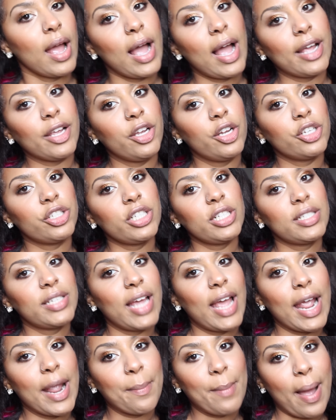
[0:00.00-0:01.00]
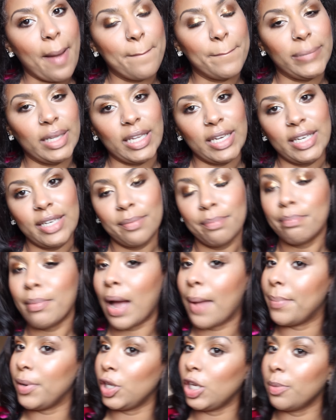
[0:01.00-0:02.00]
I usually take my blend,
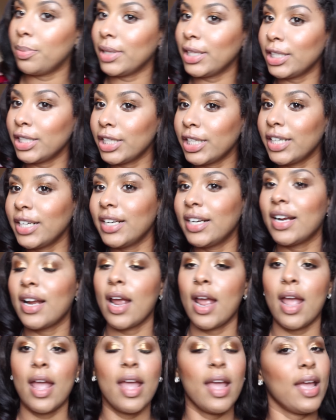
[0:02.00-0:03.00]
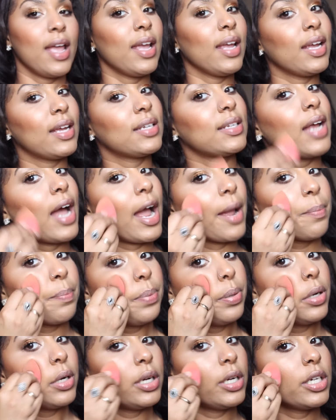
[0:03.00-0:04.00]
my beauty blender and I
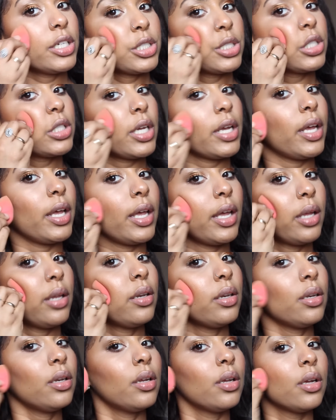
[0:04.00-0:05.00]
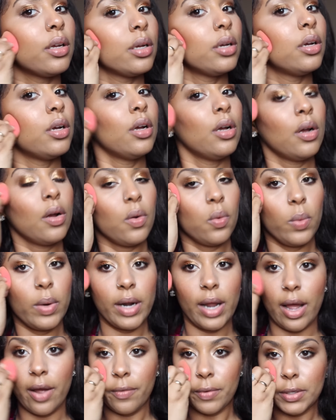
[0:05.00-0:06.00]
push in
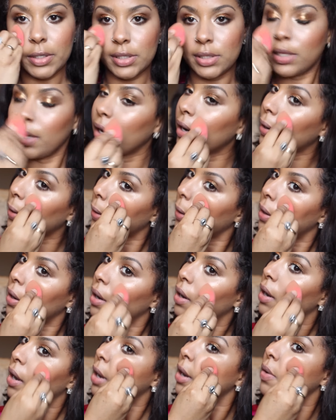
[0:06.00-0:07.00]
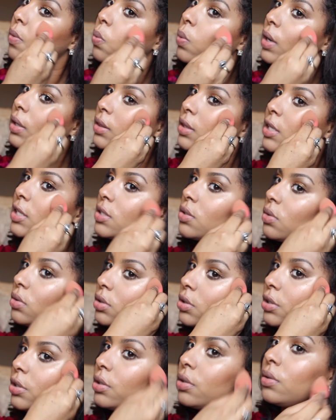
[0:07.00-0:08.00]
whatever is there. And what this
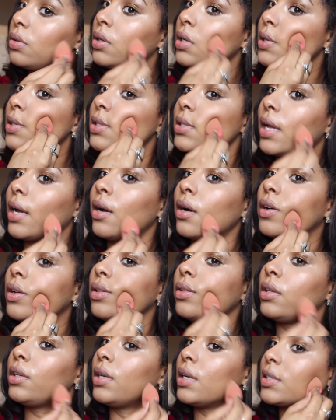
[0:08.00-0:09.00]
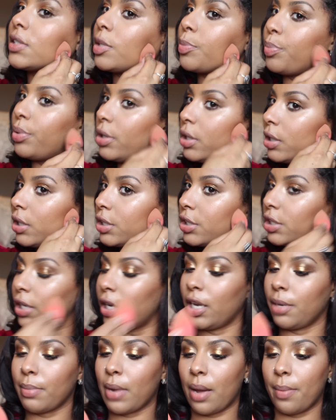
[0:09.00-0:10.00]
will do is not only does it push
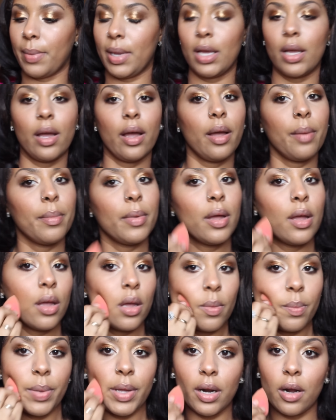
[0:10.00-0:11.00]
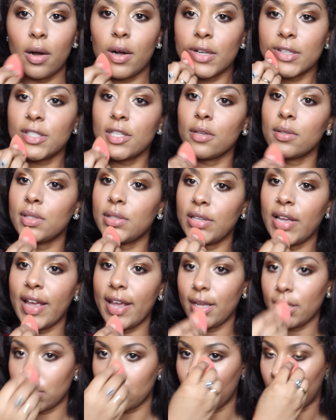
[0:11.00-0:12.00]
in my makeup, but it also
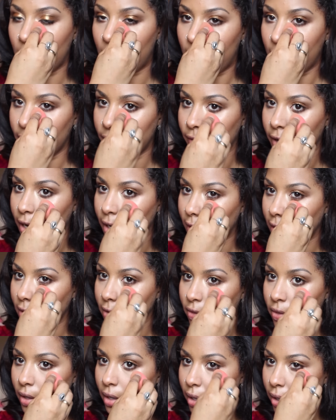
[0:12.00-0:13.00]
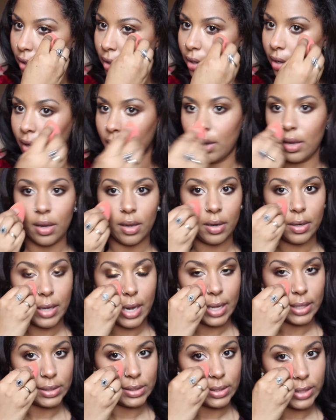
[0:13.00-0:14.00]
takes off anything
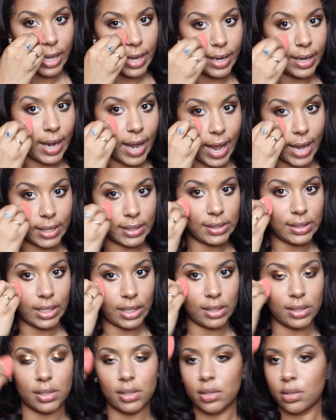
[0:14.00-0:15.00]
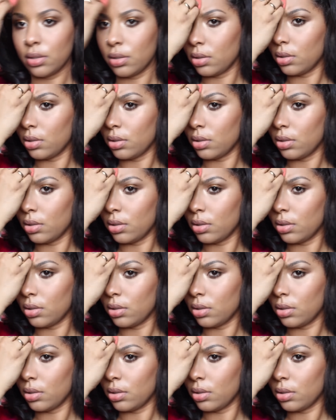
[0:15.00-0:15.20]
that's like excess.